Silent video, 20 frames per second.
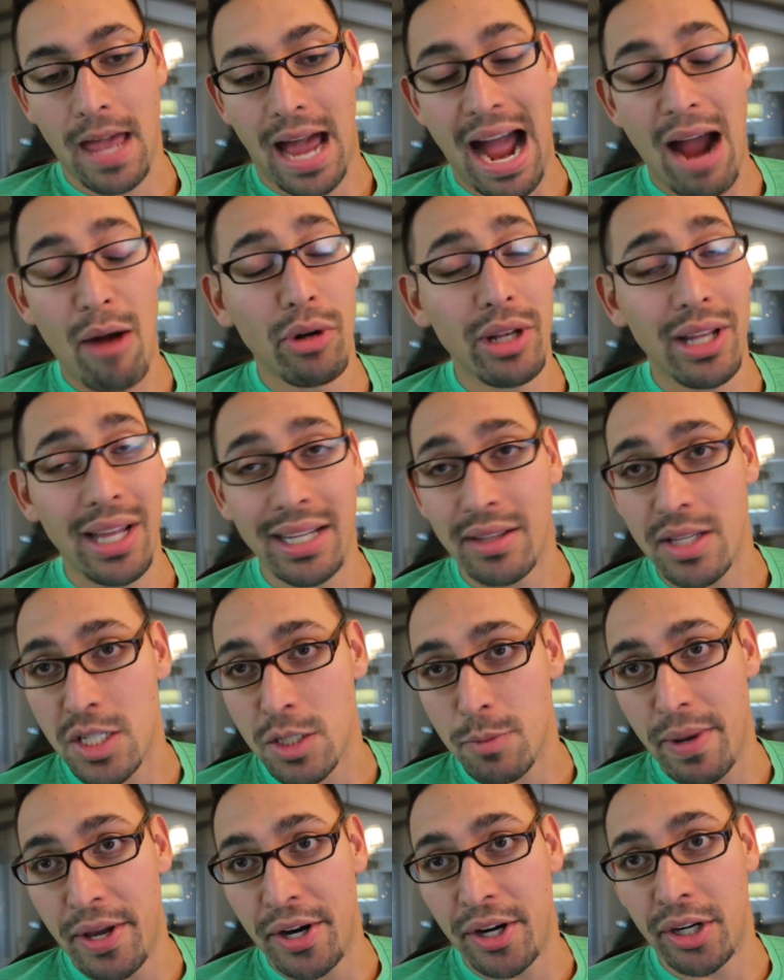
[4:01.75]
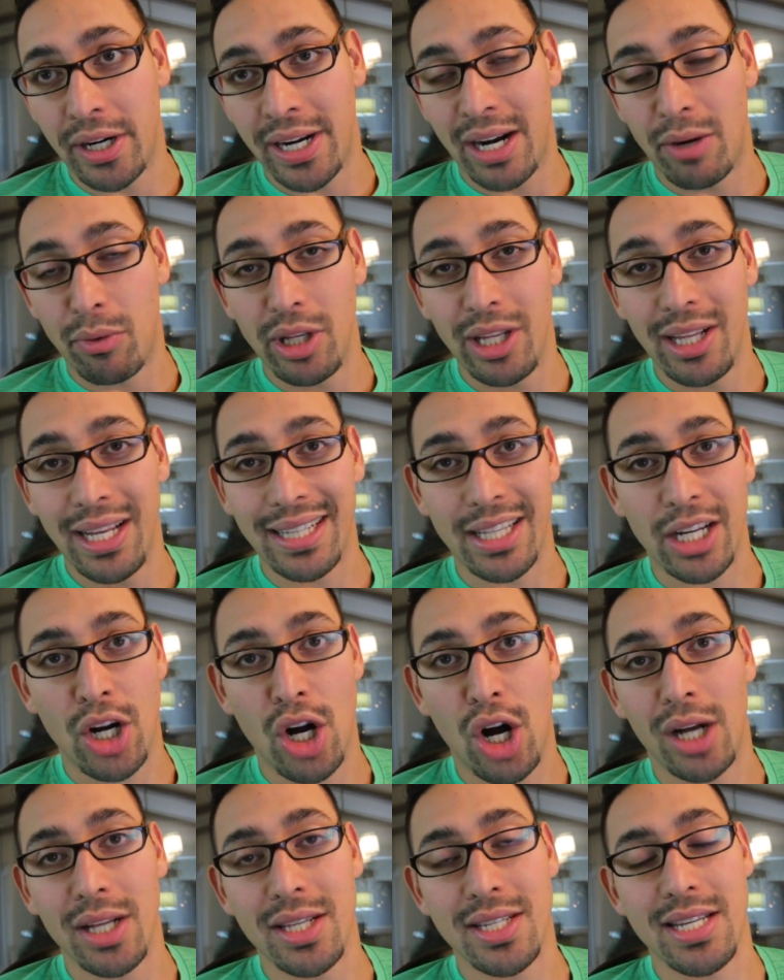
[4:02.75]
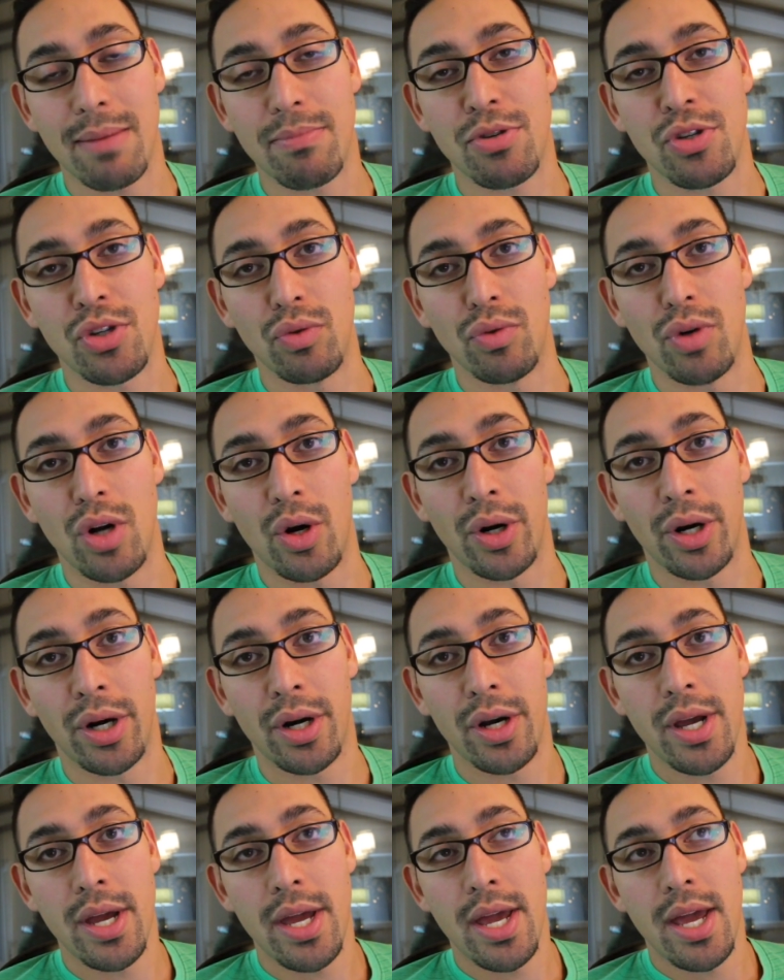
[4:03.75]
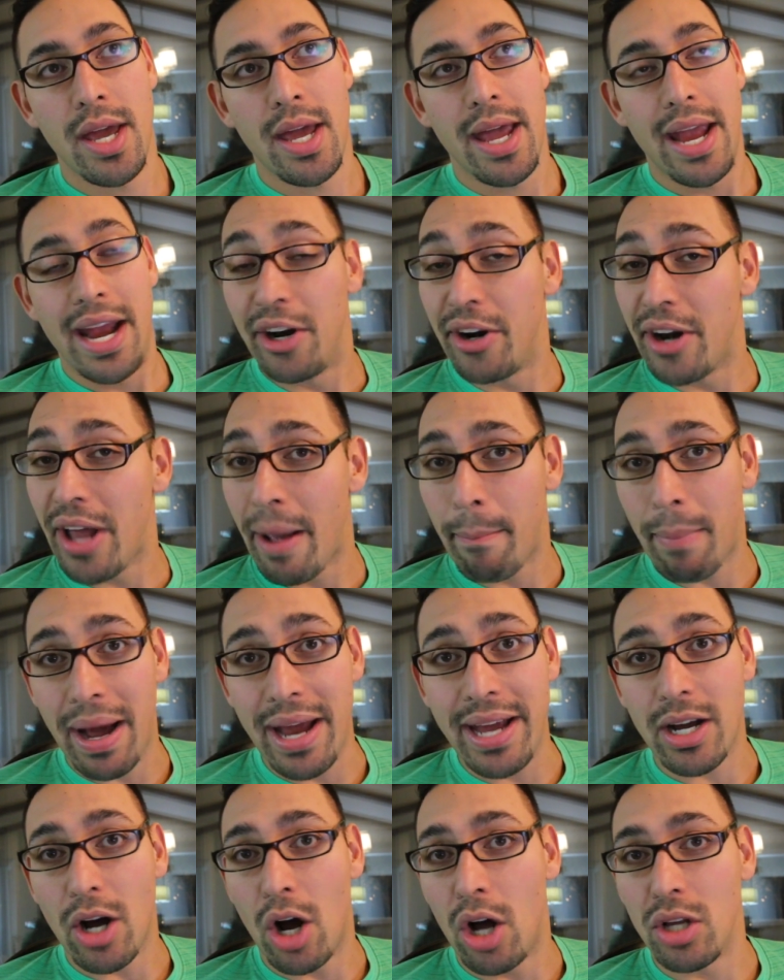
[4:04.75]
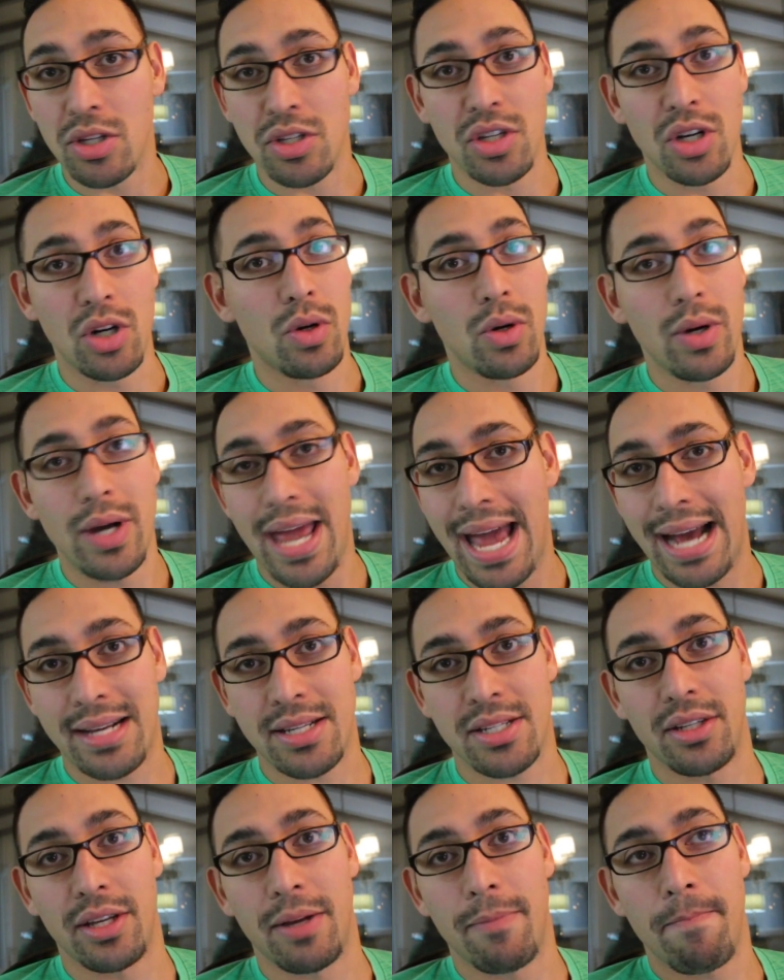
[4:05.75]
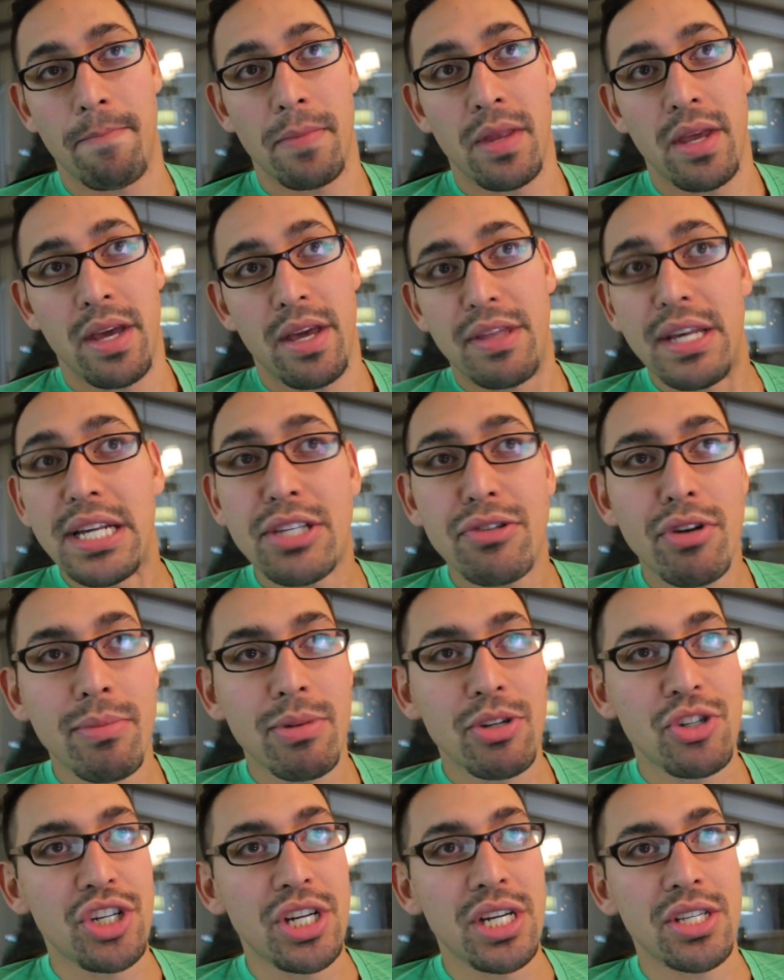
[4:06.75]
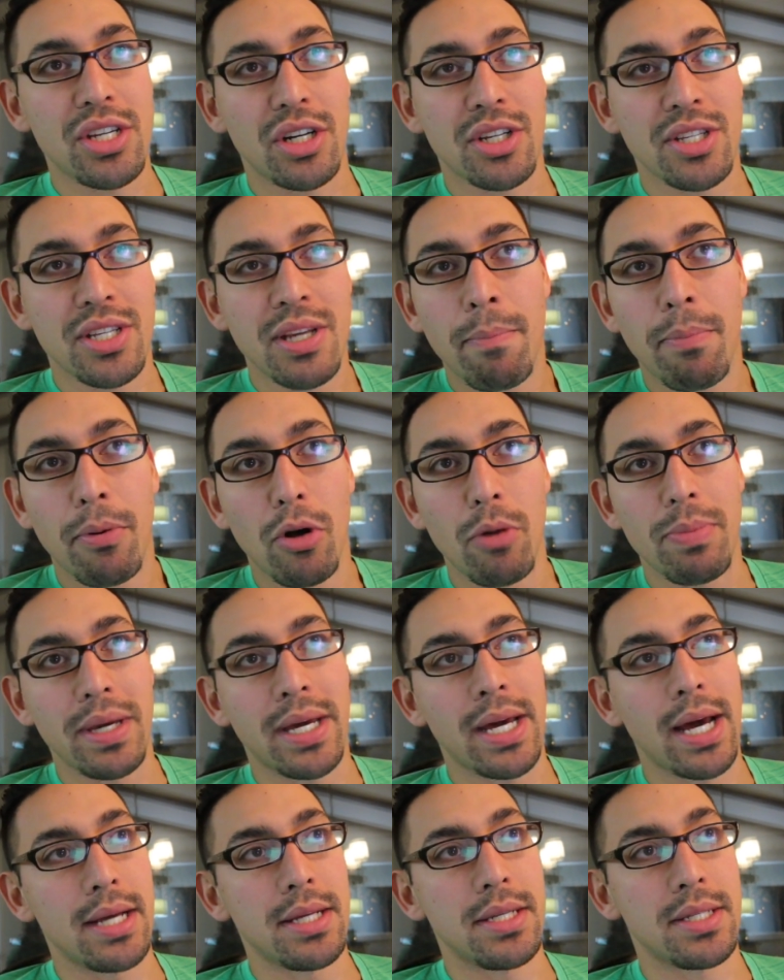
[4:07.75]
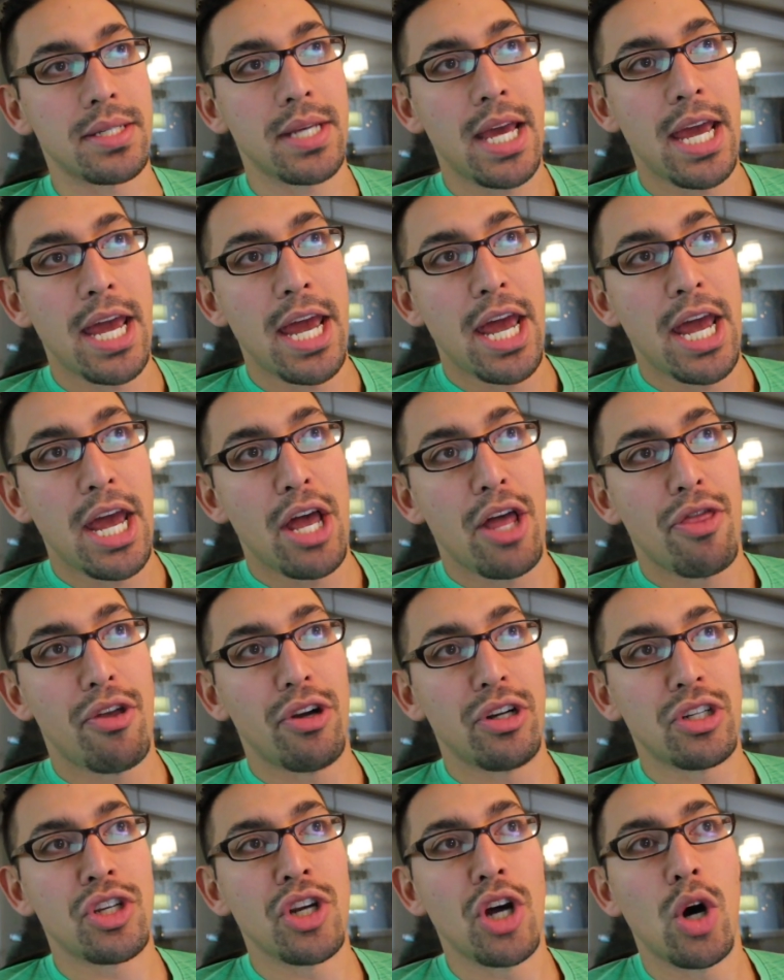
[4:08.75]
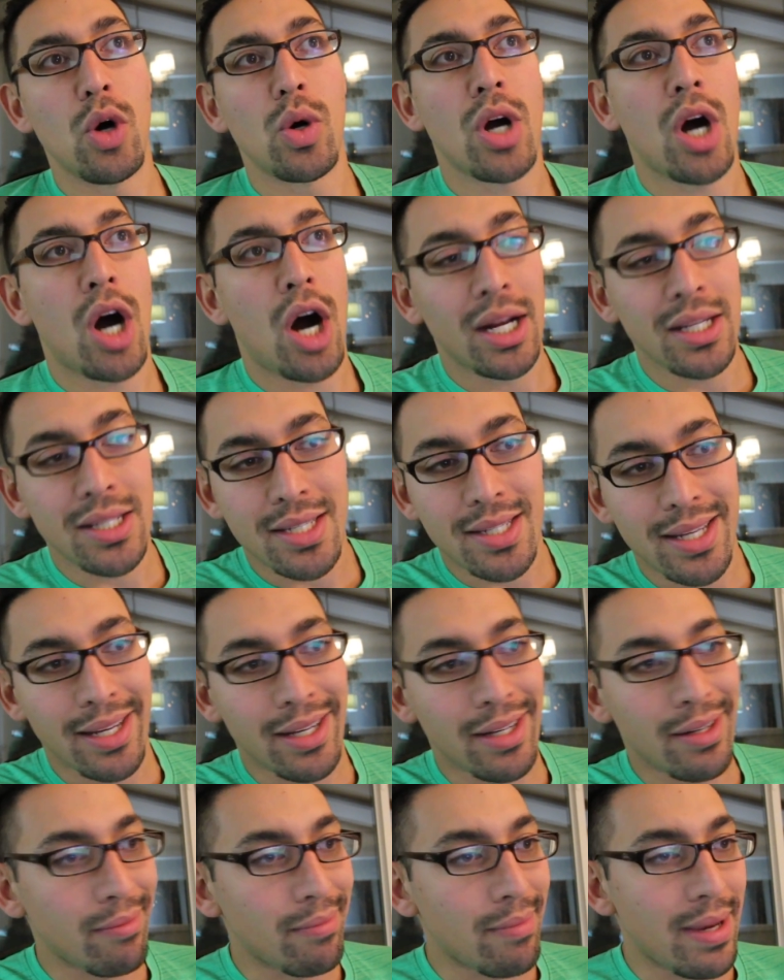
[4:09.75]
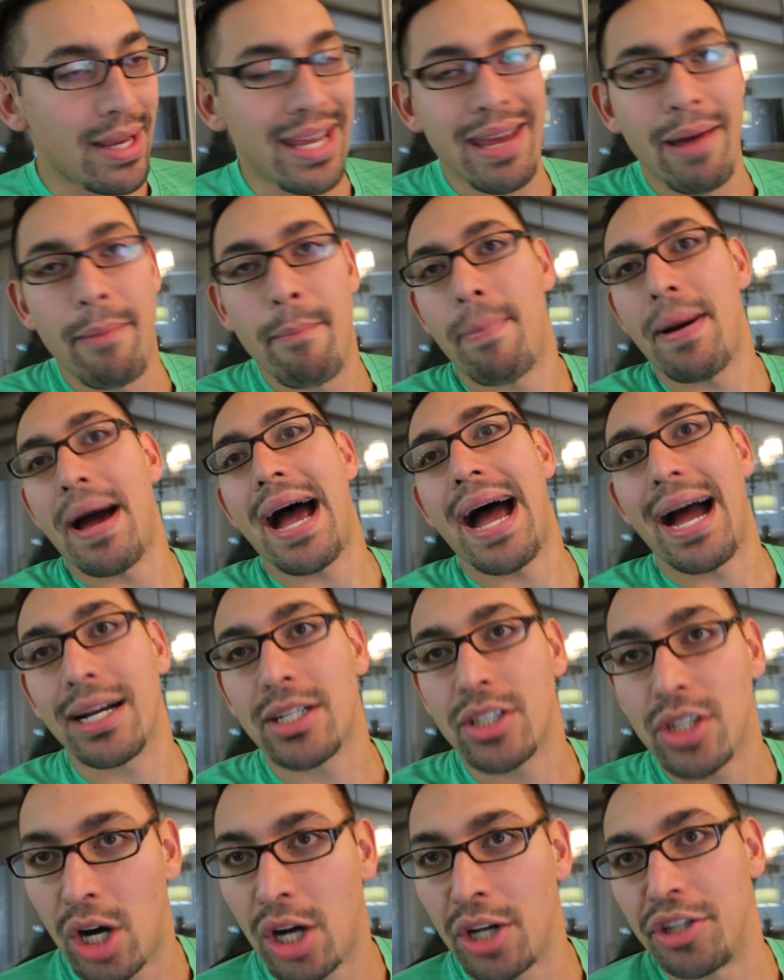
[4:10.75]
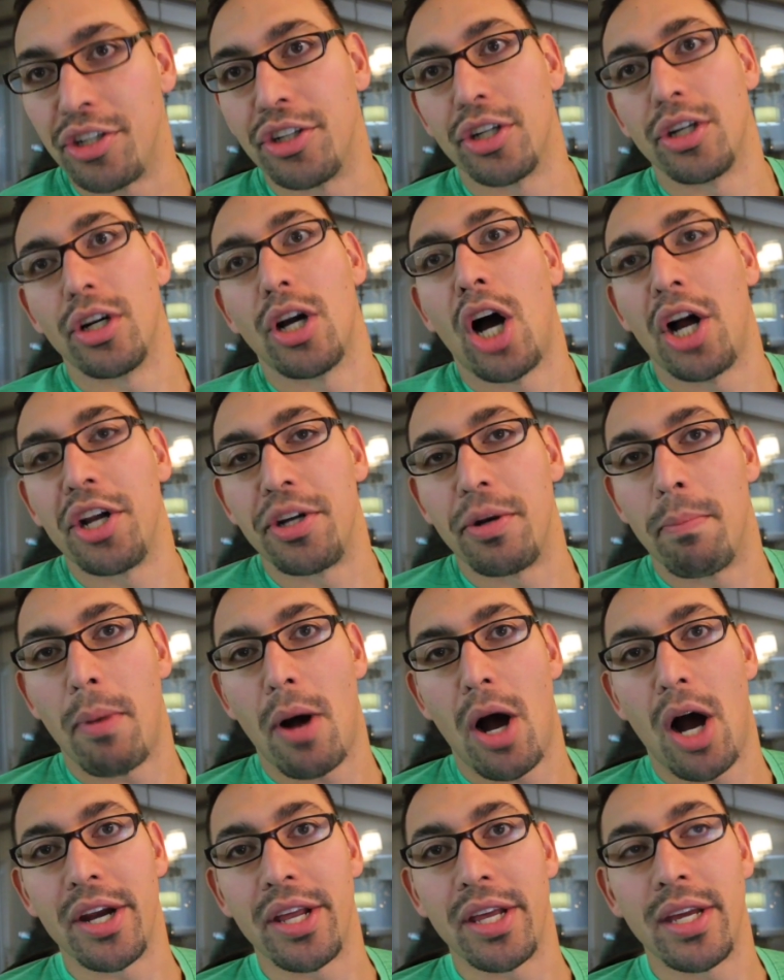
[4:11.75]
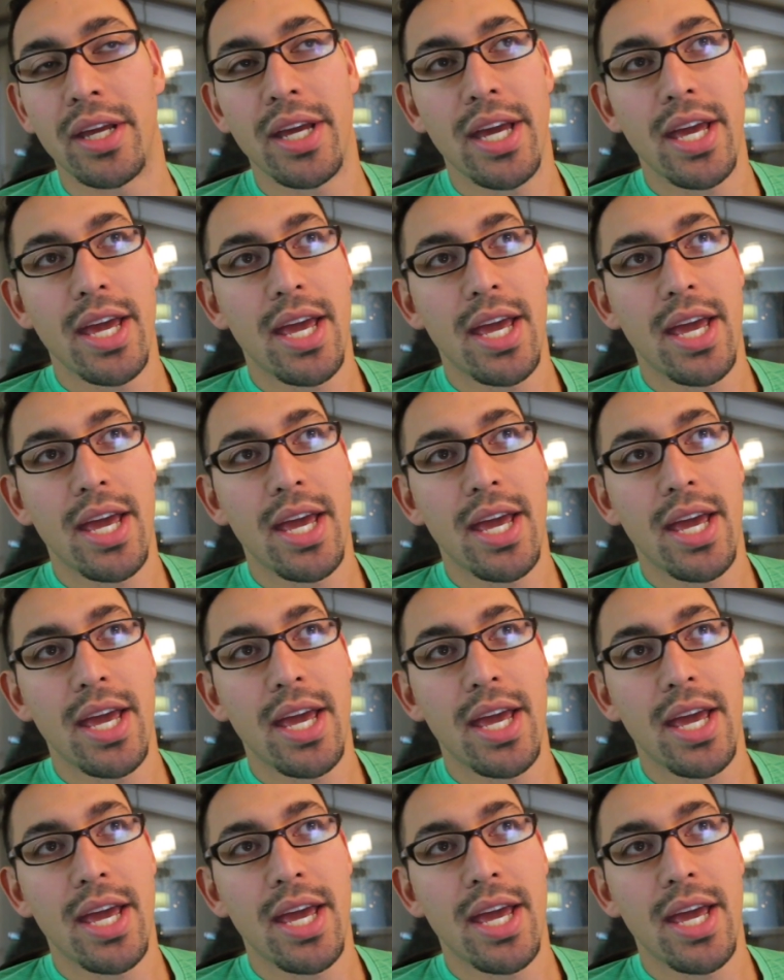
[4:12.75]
I really like the spinner, and I really like the Concept 2 rower. Airdyne bike, also excellent. These three machines are simple because there's no constant impact on your body.